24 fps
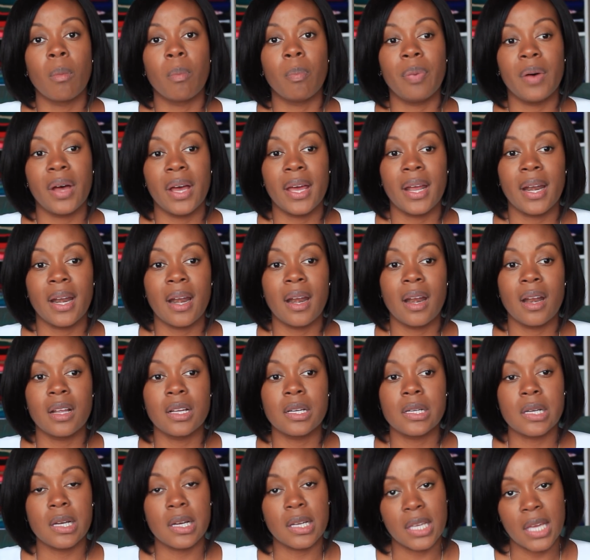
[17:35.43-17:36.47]
But
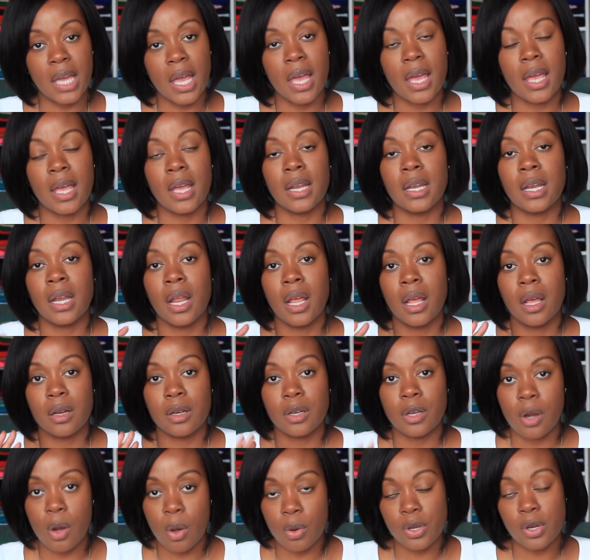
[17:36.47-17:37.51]
again,
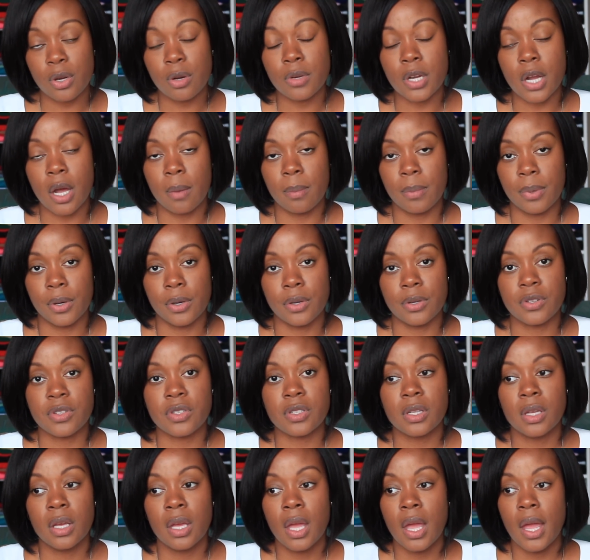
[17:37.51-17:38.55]
know your
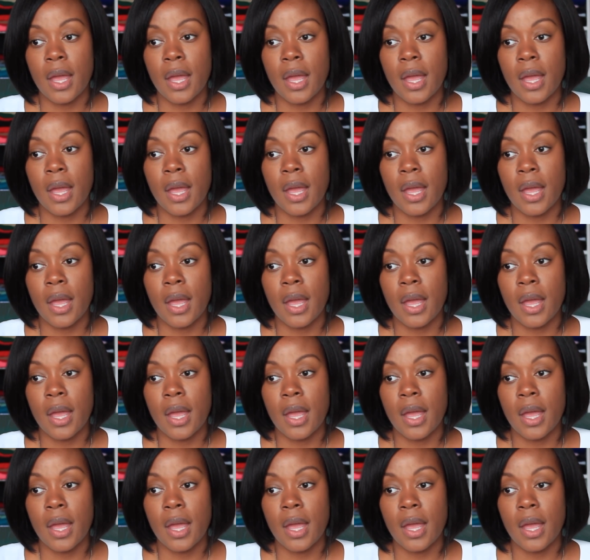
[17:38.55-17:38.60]
numbers